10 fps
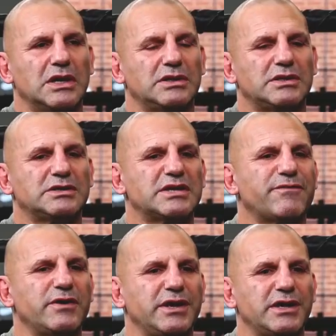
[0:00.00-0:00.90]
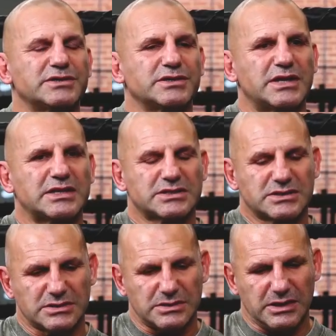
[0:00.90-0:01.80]
It definitely is, and
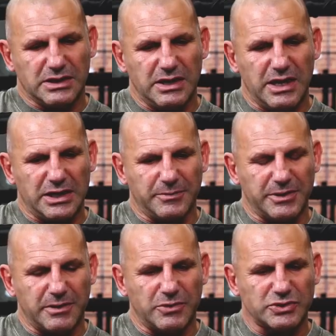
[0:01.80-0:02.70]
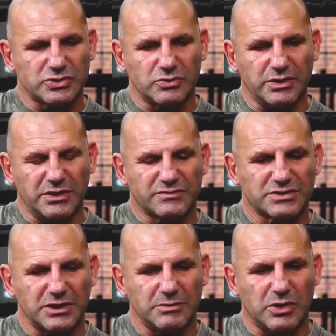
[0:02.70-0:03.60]
that's the key element. I'm not sure whether you've
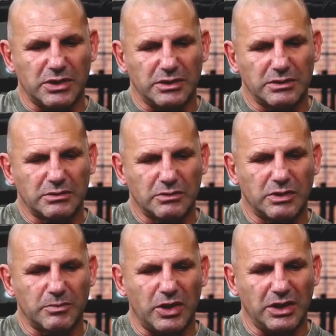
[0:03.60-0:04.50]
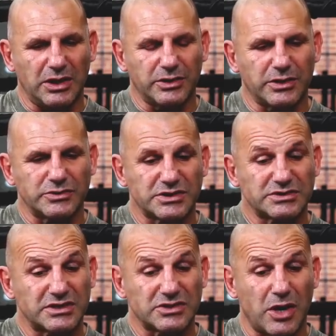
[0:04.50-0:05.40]
seen one of my logos that
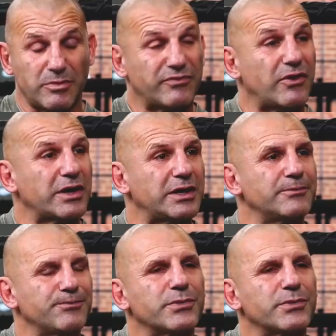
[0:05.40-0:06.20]
says "I am a fighter."